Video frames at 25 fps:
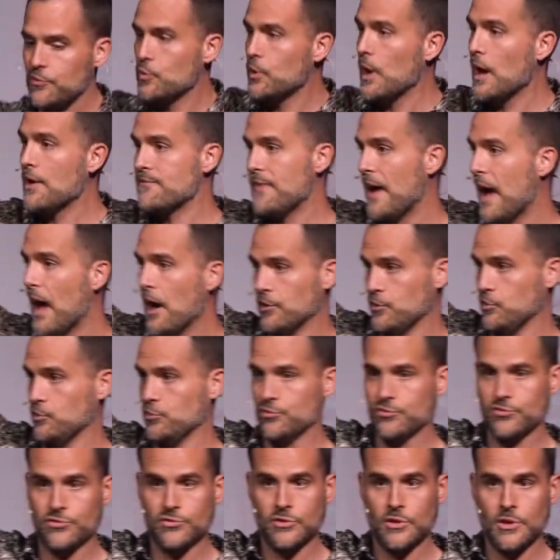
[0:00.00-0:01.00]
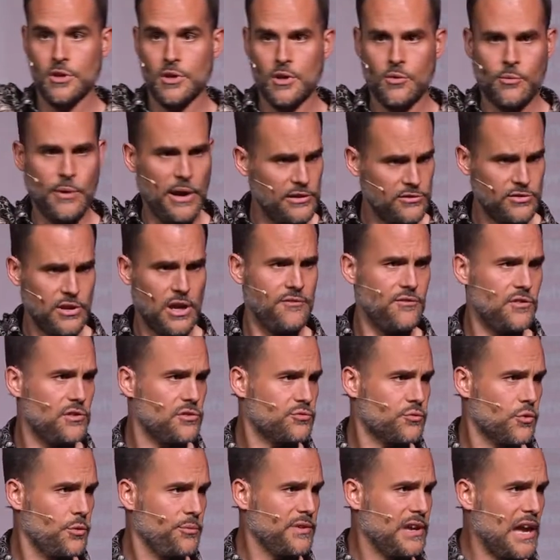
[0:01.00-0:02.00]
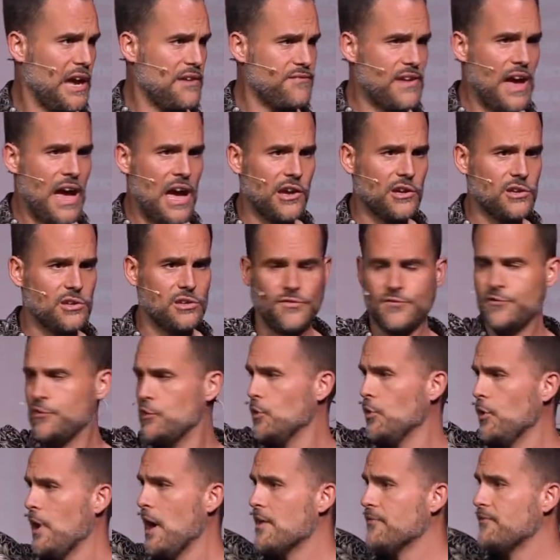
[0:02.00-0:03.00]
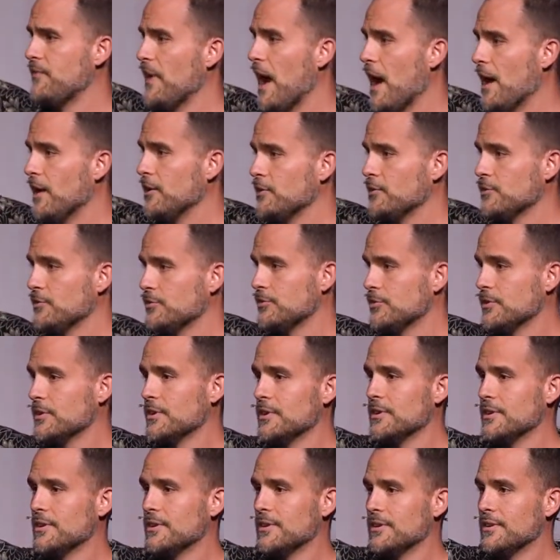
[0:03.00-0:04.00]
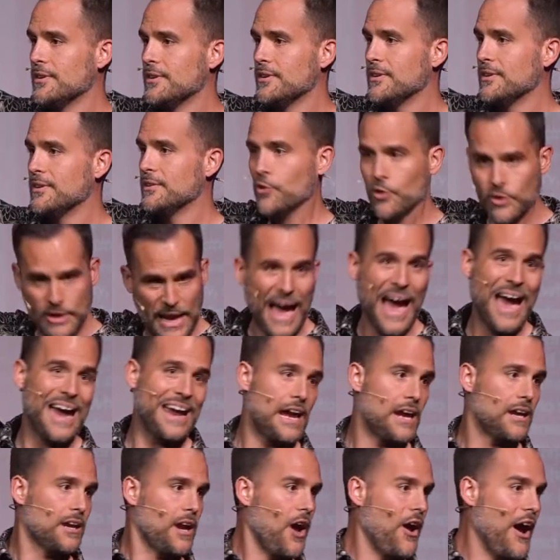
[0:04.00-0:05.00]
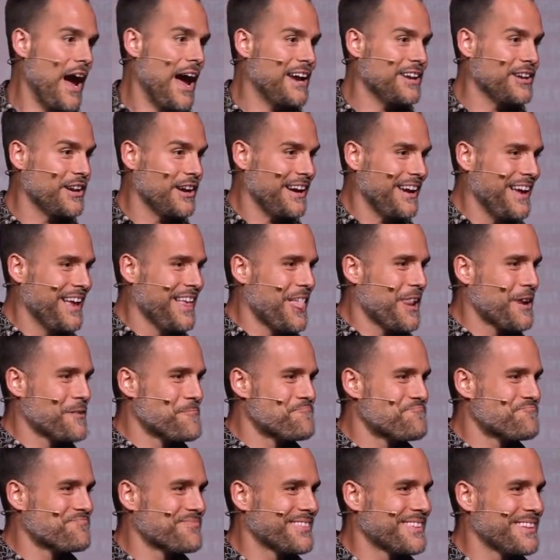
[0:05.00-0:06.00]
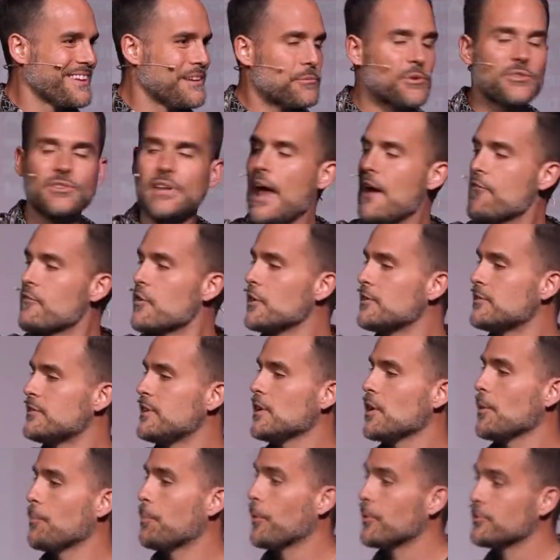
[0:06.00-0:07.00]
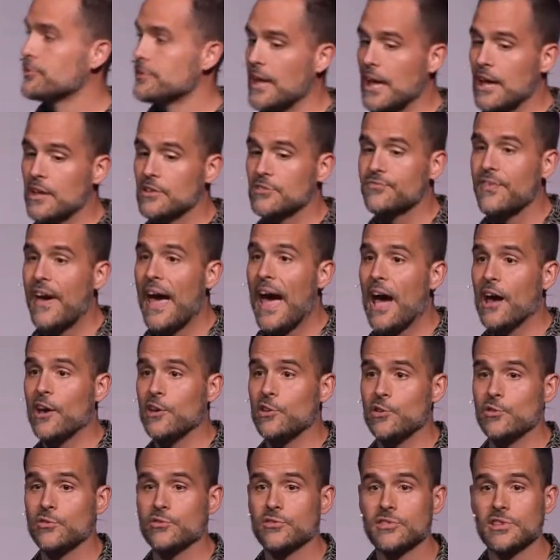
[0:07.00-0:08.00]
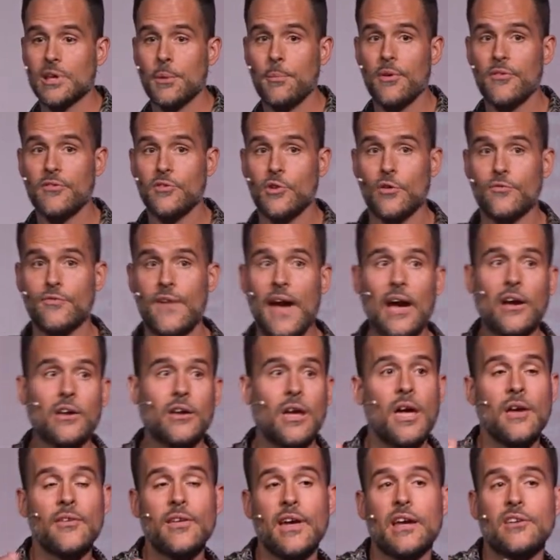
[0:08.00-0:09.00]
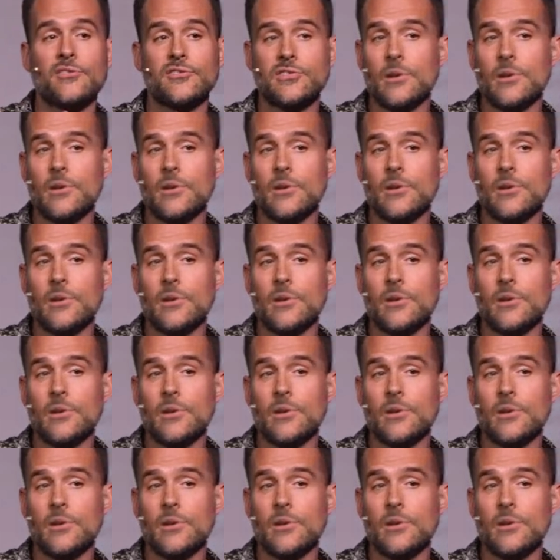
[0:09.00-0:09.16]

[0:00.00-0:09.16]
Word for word: you got values. Raise your hand in this room if you got values. If you don't have values, you're lying, all right? Because every single person has values. Some of your value, like if